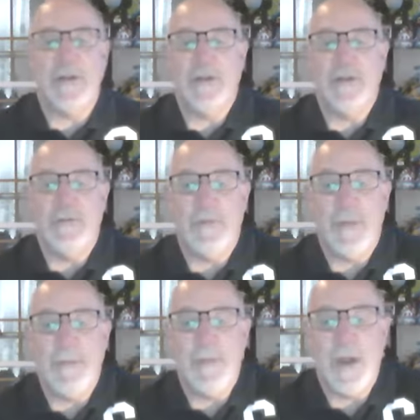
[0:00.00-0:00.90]
clearly,
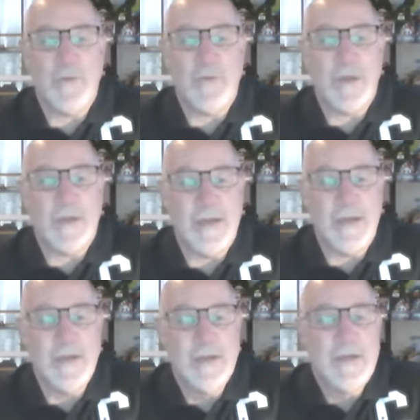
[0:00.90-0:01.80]
remember how
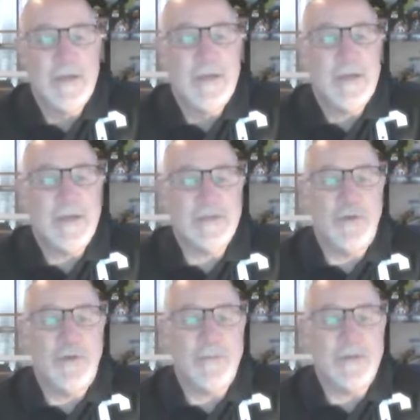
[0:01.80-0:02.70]
quickly a
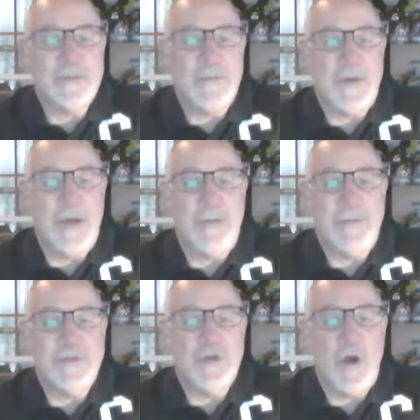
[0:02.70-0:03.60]
storm can spin up
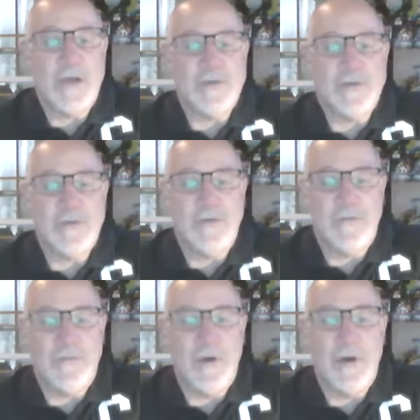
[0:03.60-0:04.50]
and toss you to and
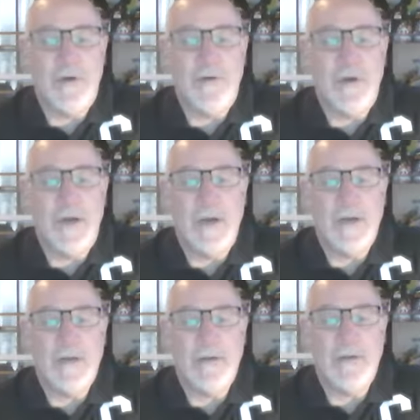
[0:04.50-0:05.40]
fro
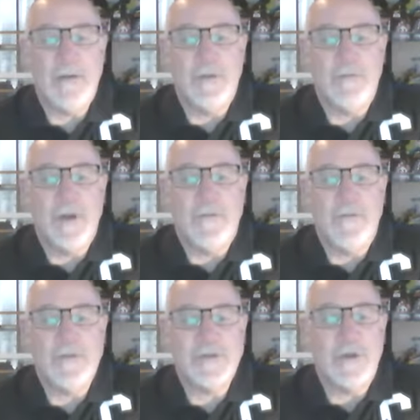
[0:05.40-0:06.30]
uh, on the rough
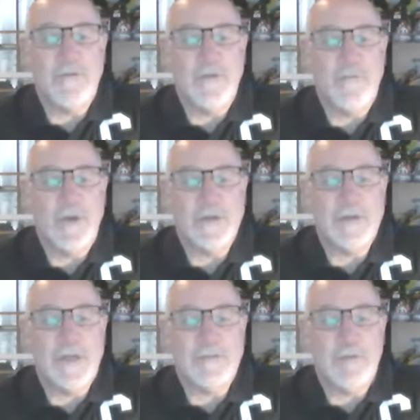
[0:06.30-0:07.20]
surf and wind.
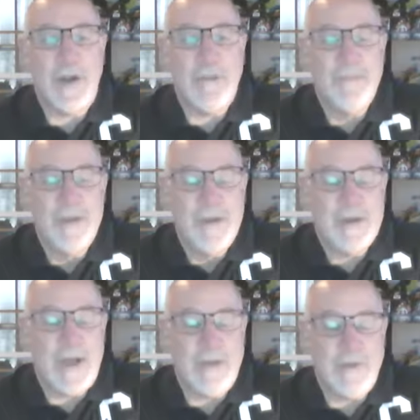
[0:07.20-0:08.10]
So let's pray.
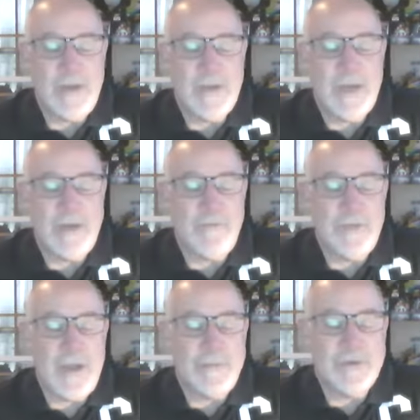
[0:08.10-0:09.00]
God, we thank you
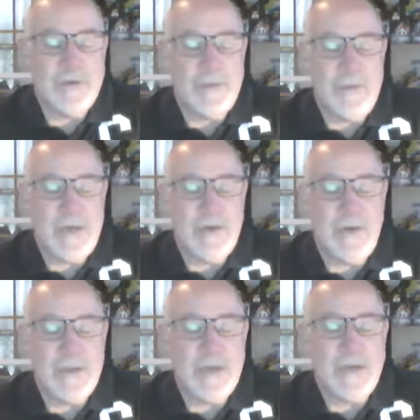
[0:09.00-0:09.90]
for the opportunity to be here.
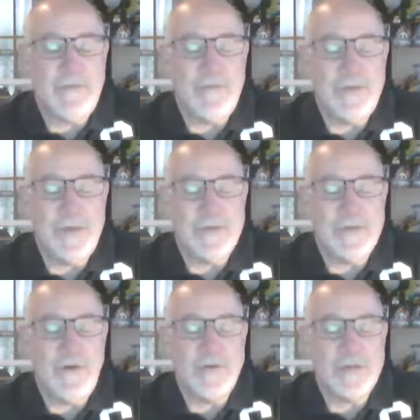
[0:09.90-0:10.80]
I thank you for these
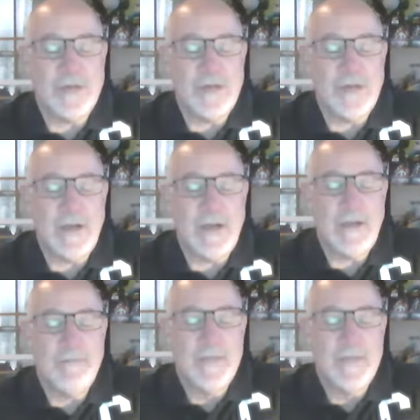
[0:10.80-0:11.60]
folks that uh,